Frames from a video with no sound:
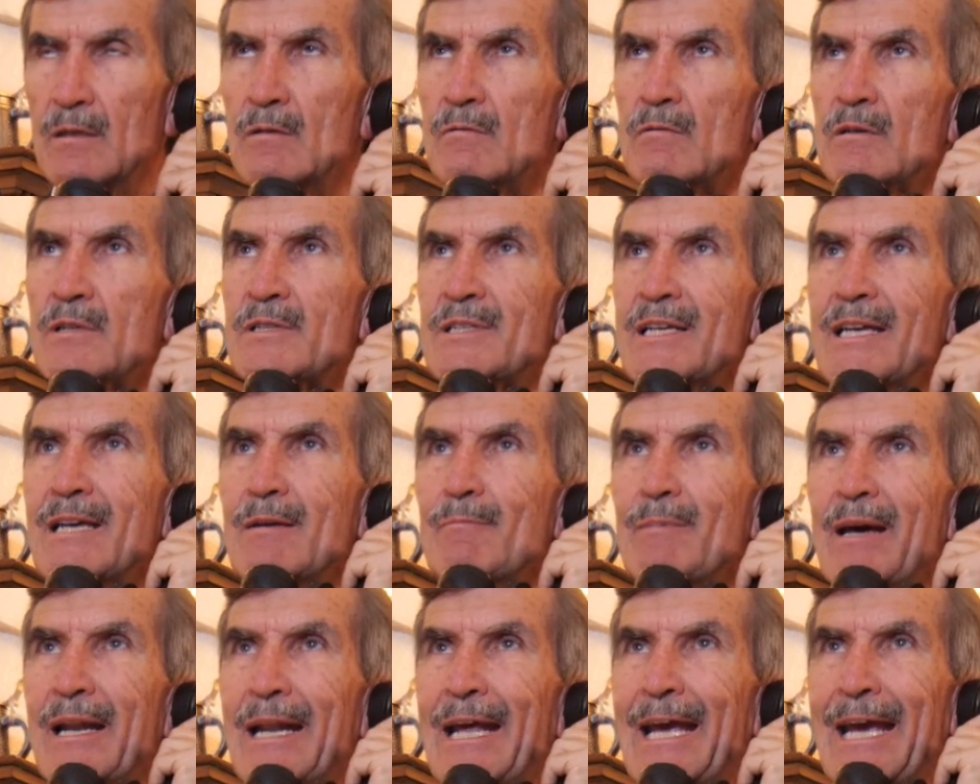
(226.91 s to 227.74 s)
It'll take
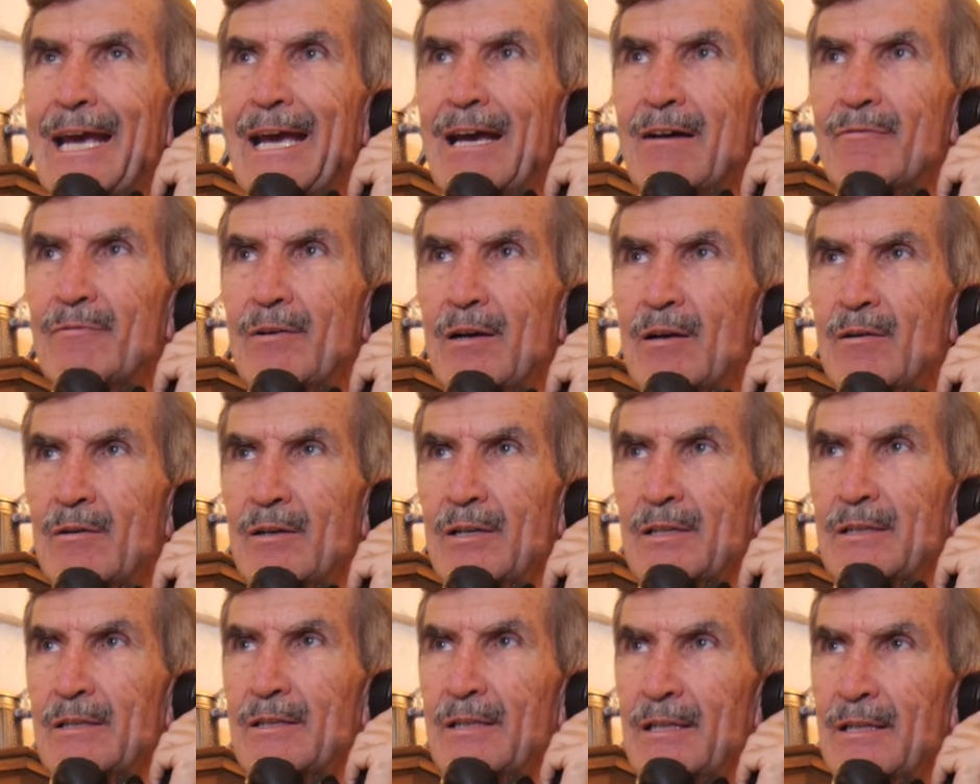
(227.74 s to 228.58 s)
about a half hour
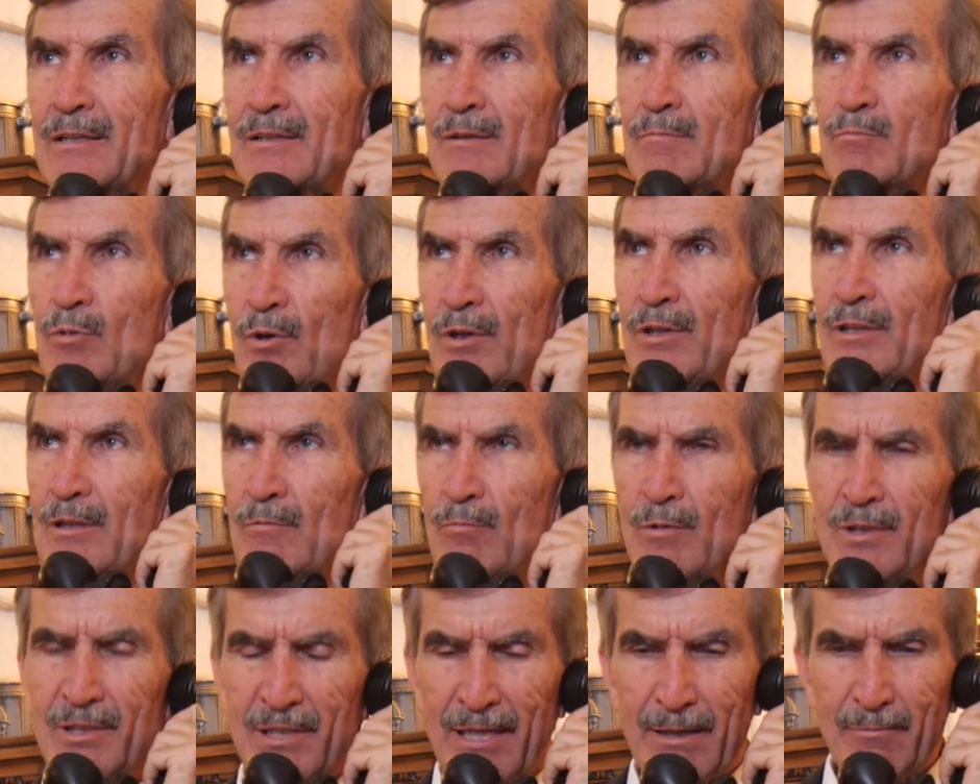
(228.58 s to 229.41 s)
to get to Brooklyn.
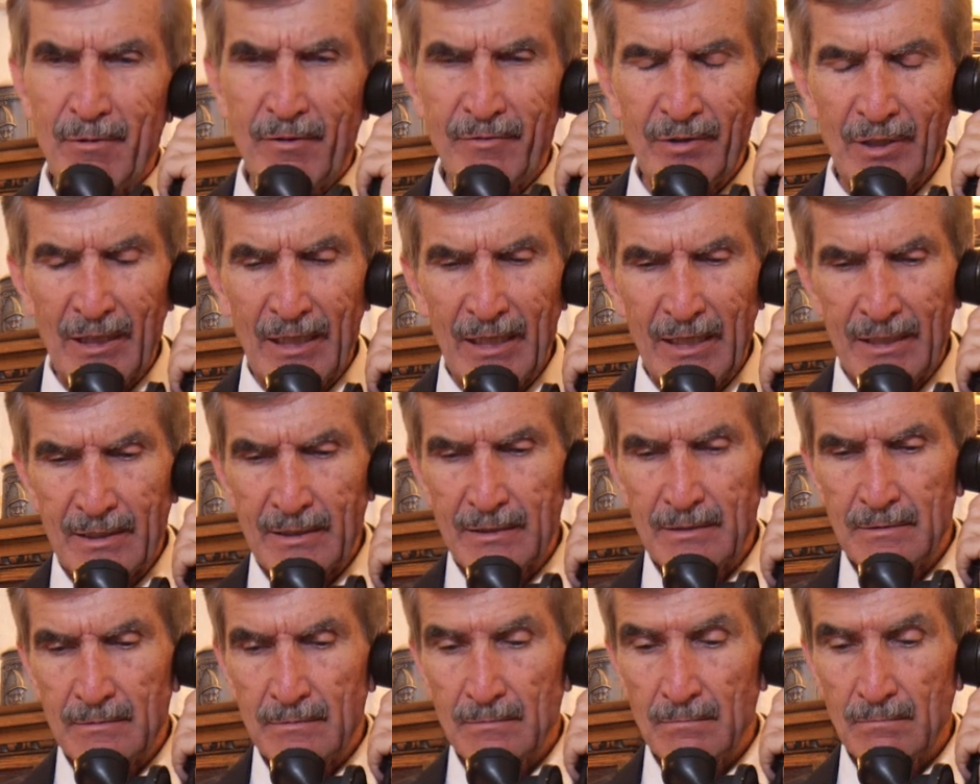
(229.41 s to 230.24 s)
What time have you got?
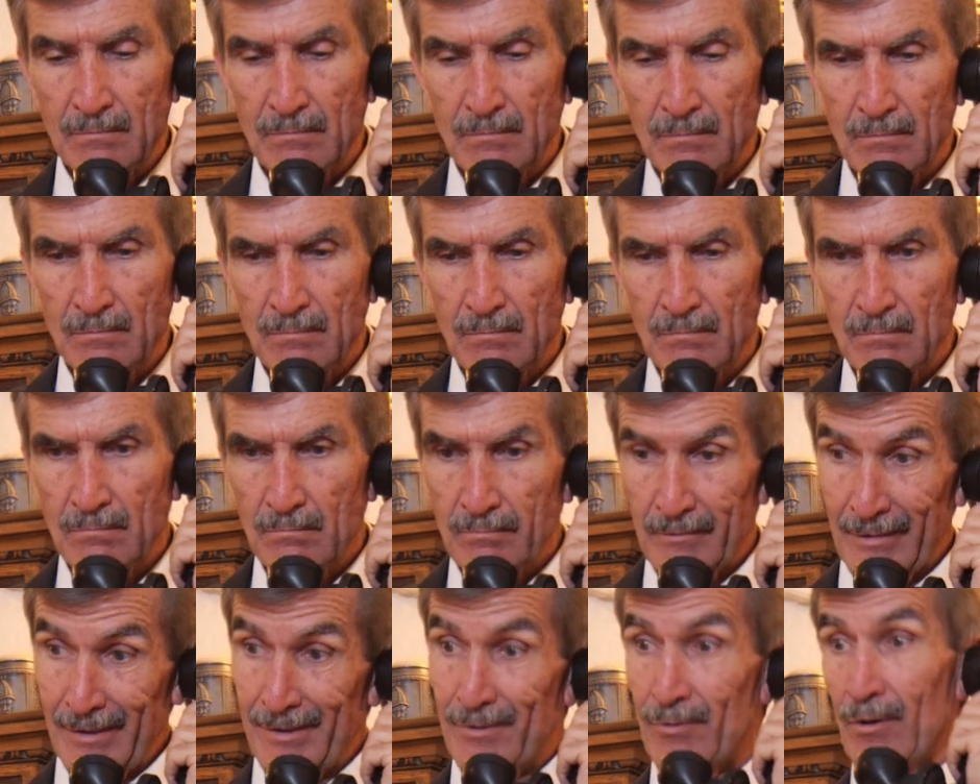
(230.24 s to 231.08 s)

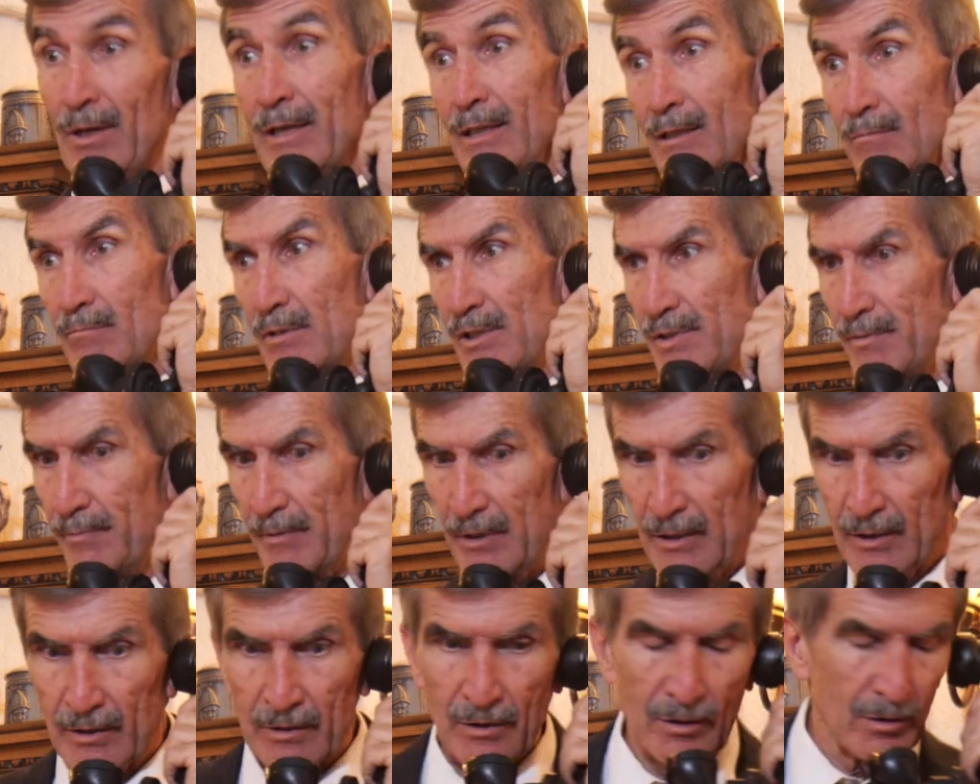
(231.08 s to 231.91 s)
That's right, I must be
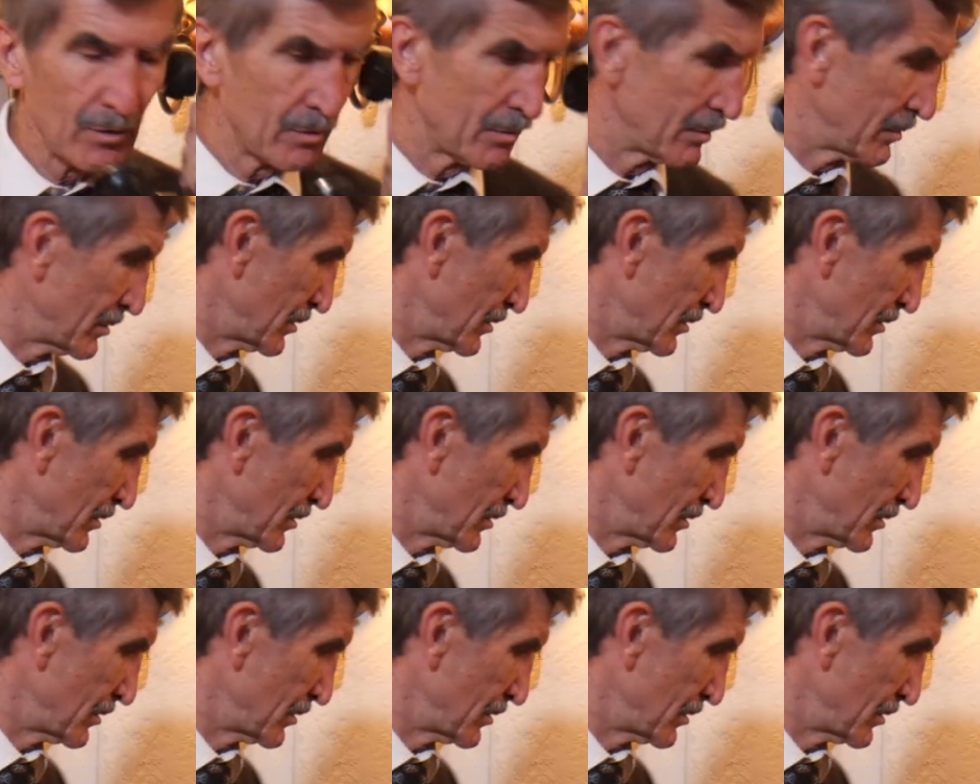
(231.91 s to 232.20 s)
here.